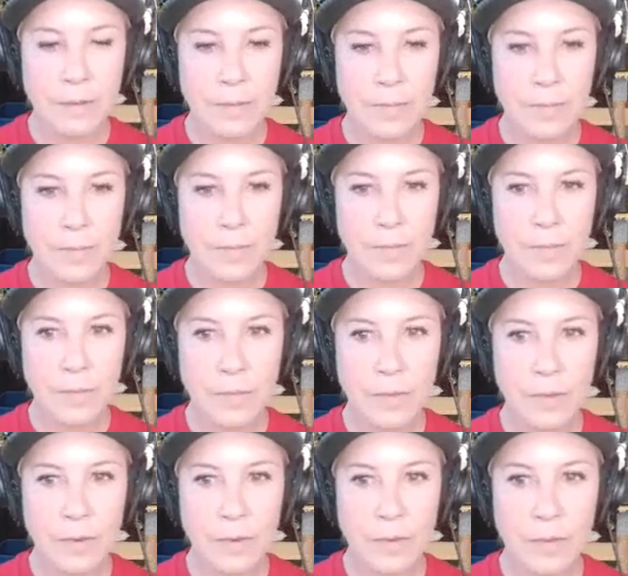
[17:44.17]

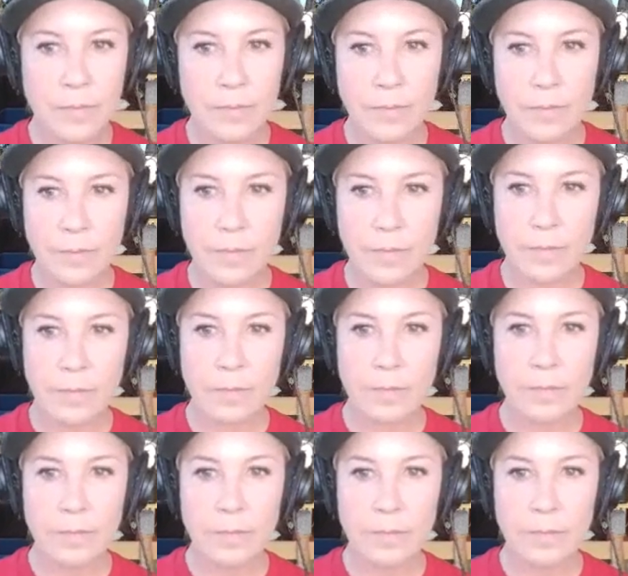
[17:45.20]

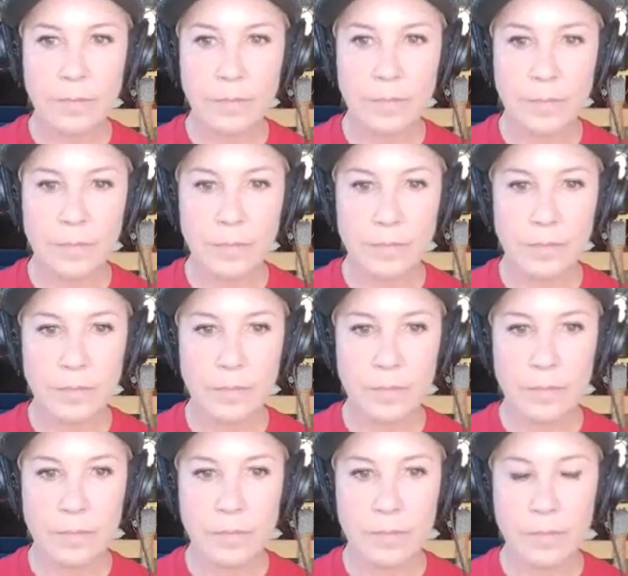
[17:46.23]

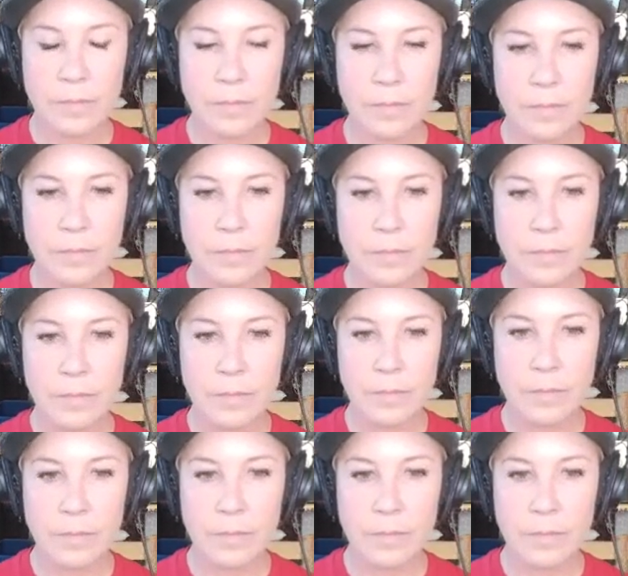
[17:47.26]

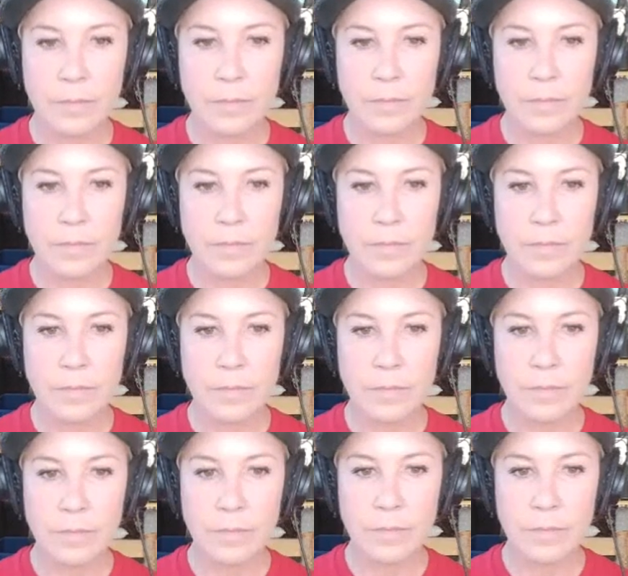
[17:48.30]
(not speaking)